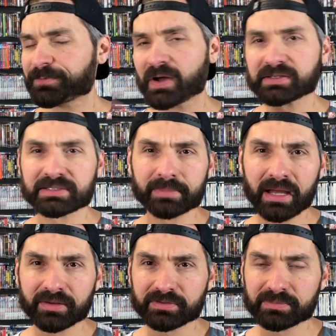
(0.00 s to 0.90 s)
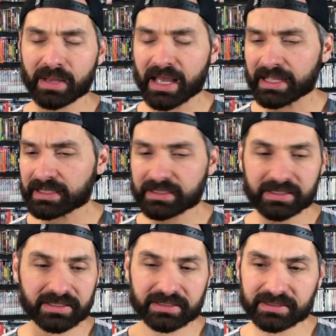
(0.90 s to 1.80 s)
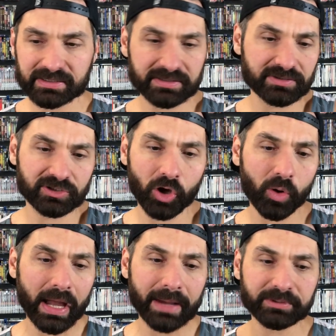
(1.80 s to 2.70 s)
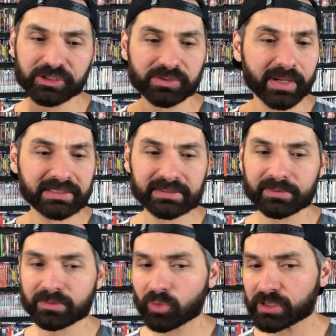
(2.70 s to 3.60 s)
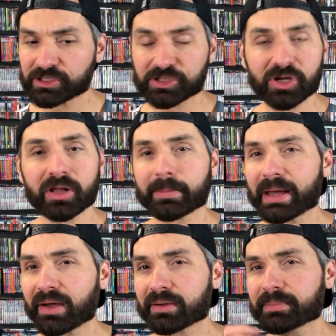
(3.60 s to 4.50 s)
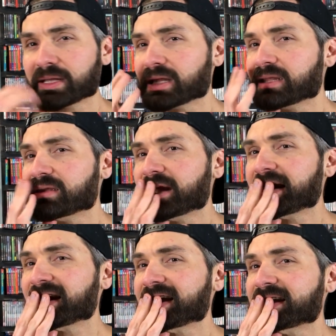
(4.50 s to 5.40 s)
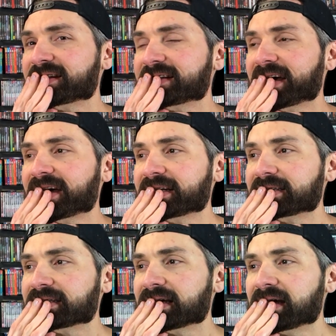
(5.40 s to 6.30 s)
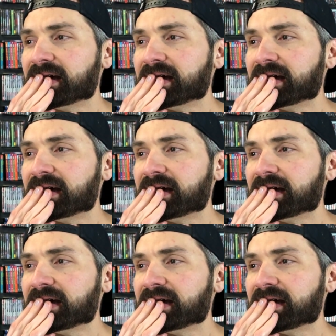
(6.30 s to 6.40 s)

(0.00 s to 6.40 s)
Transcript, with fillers: fucks him out of his mind he's so happy she wakes up in the morning she's all about him and then he decides